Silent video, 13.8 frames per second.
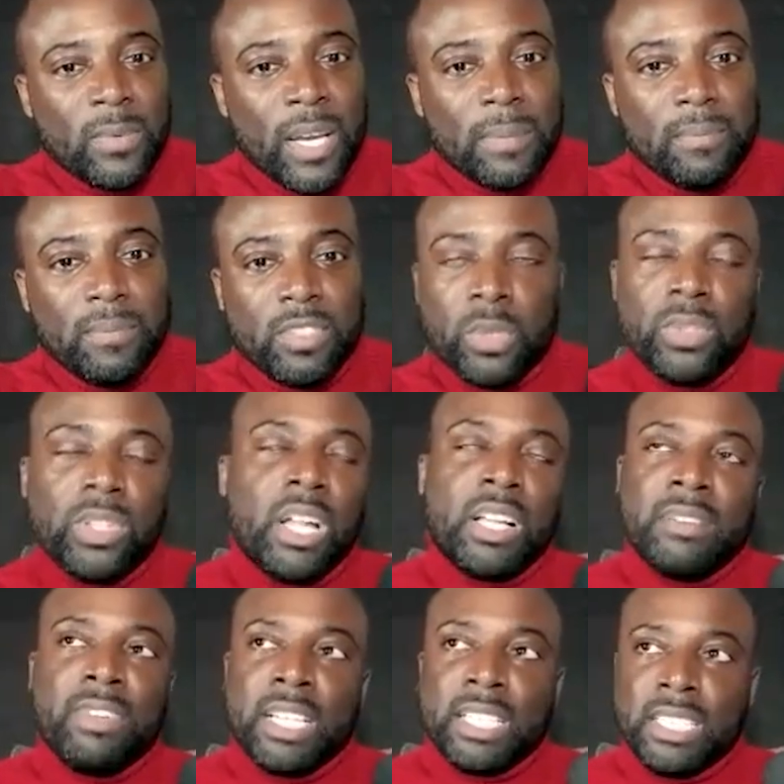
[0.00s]
right so i'll
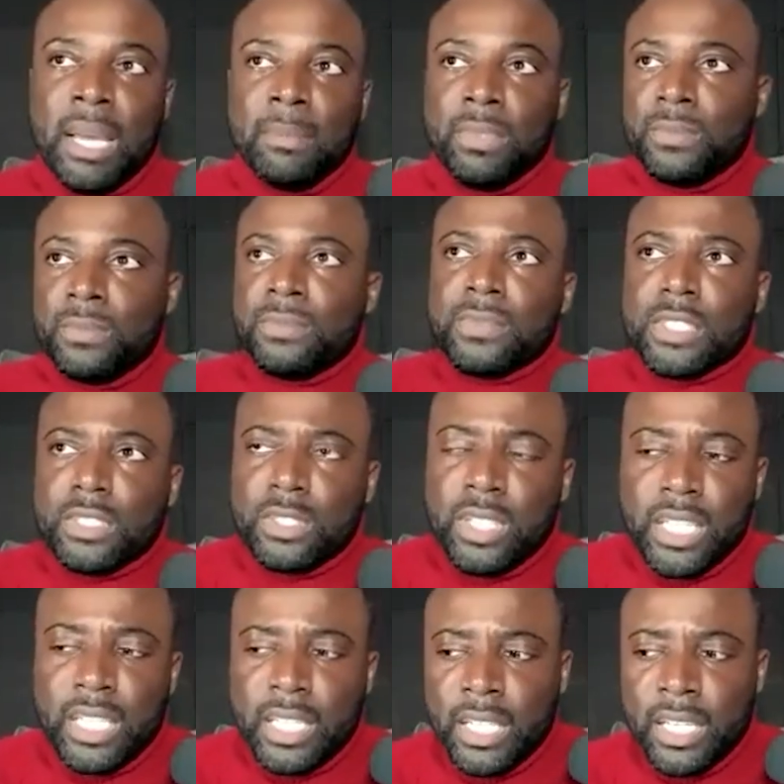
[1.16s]
give an example so
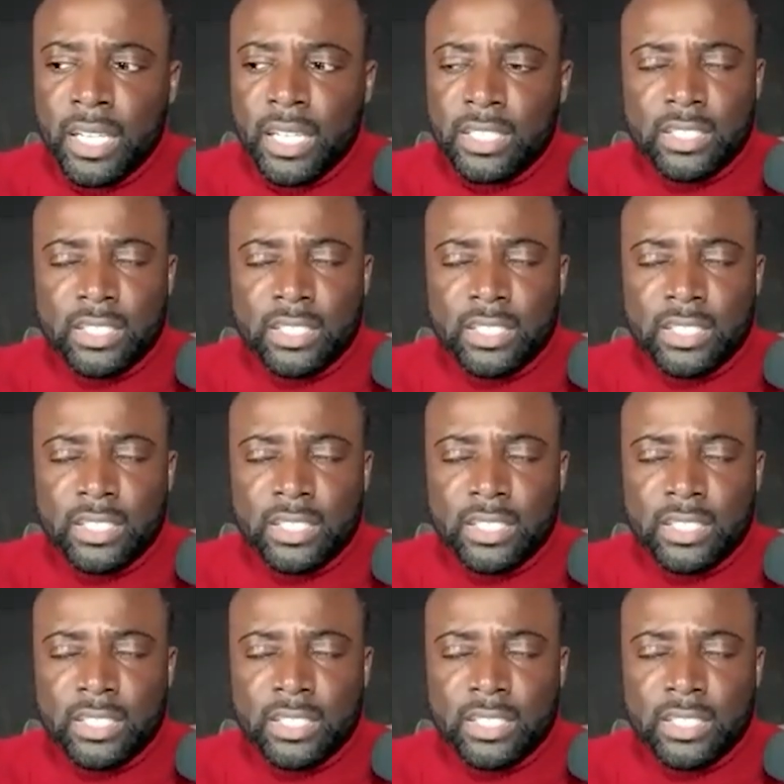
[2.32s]
they did a